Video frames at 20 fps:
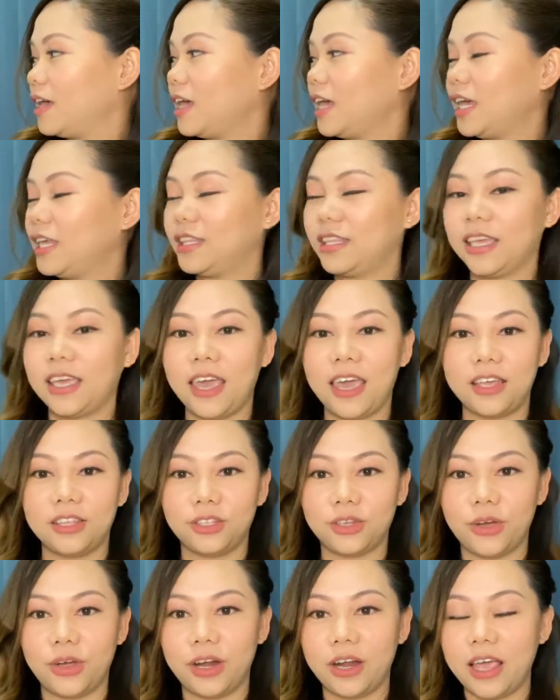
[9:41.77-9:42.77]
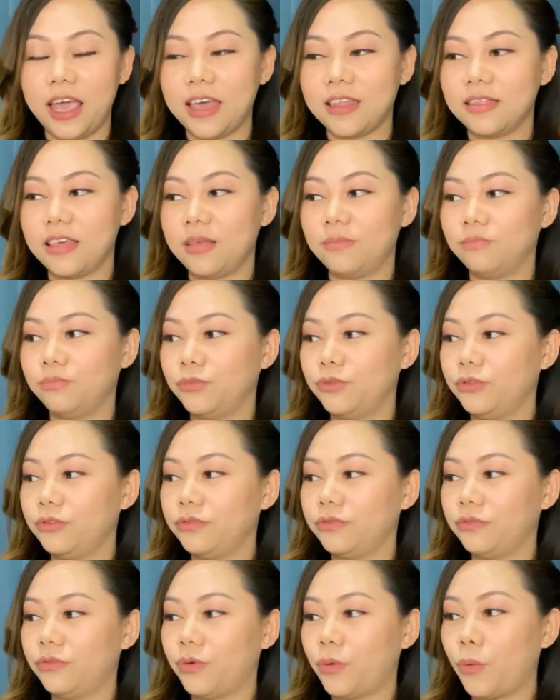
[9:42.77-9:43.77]
indicator, and then move
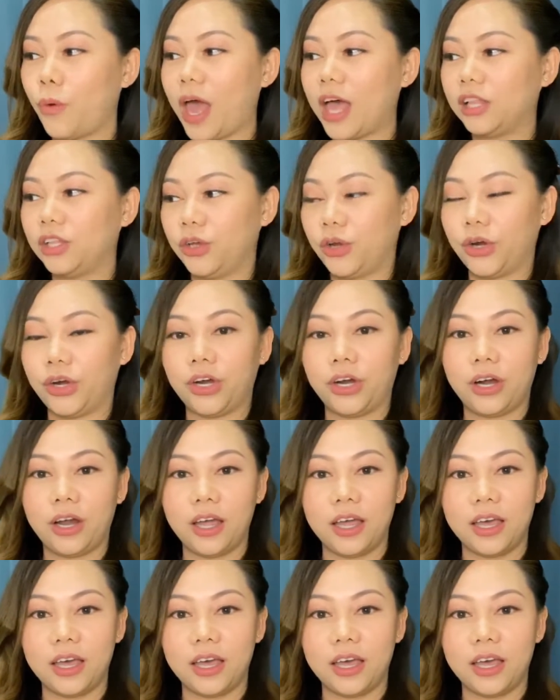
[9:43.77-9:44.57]
while you're